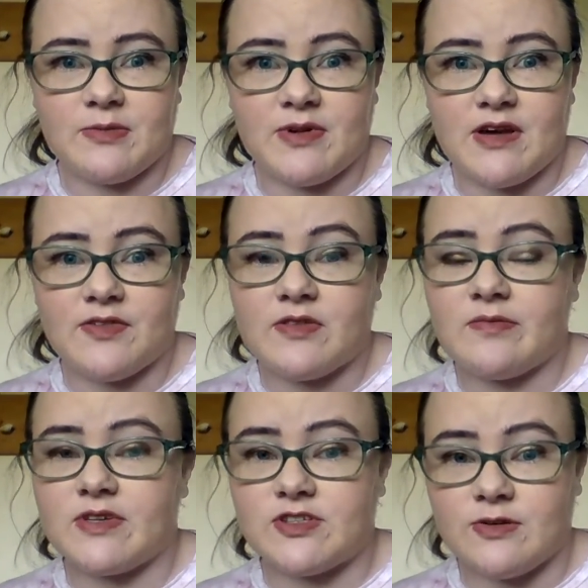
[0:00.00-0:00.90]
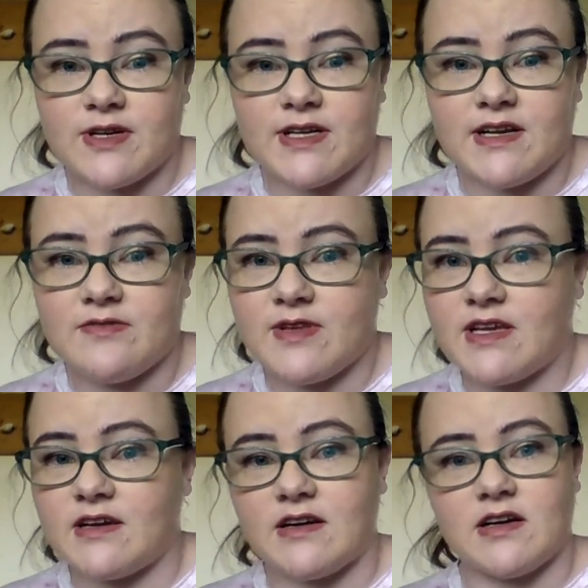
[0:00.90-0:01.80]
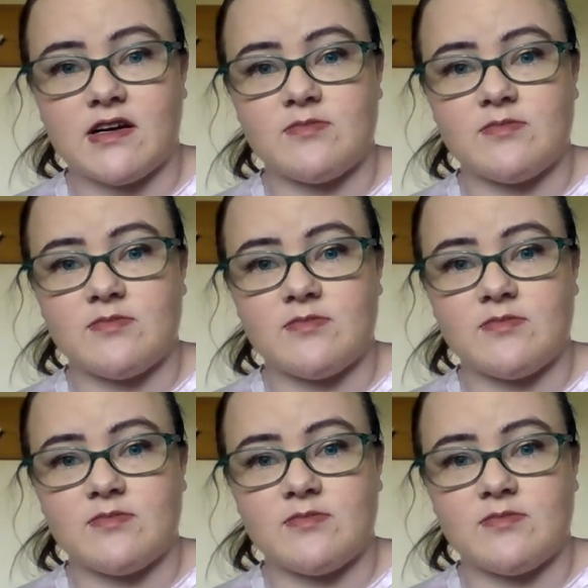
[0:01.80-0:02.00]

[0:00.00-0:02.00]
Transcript: throughout the majority of the year.